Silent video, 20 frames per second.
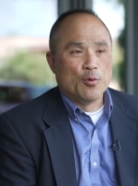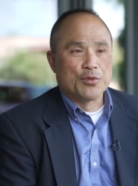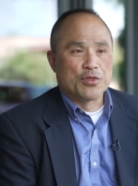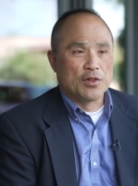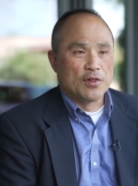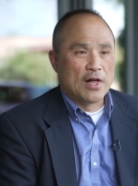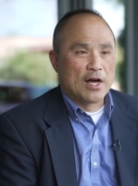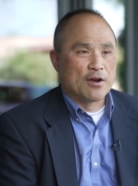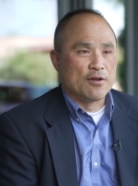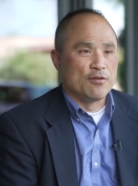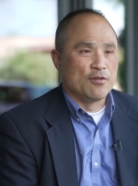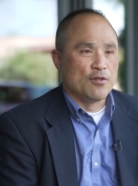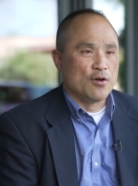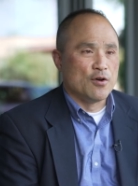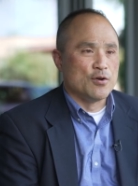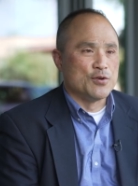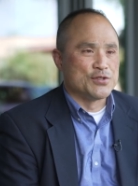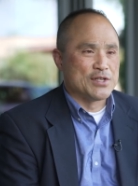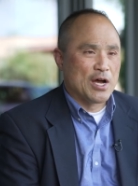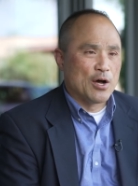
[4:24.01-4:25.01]
with a lot of
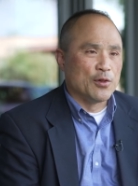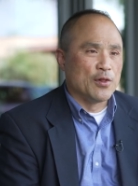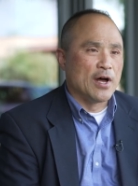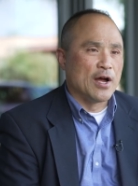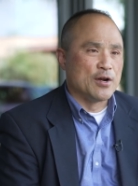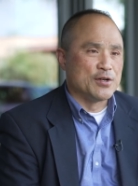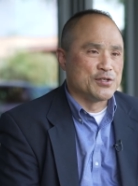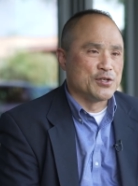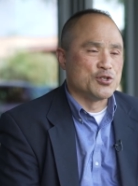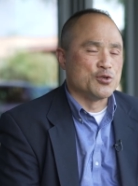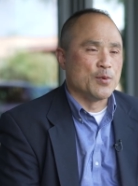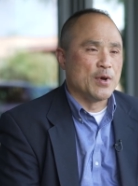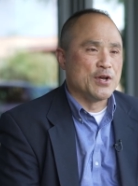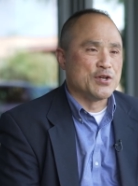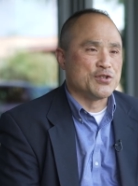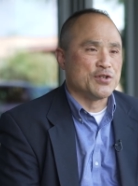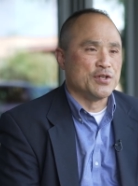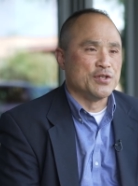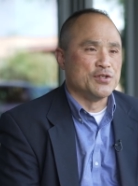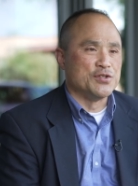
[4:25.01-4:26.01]
those outlier
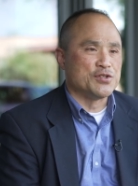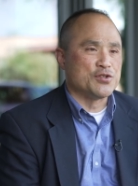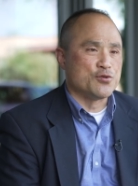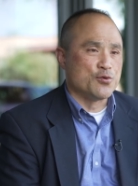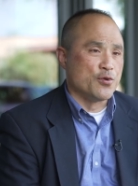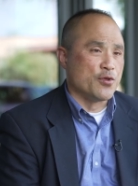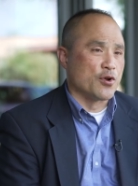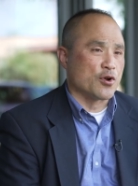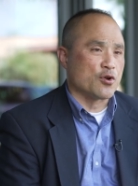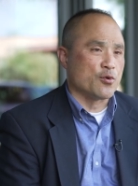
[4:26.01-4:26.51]
situations through their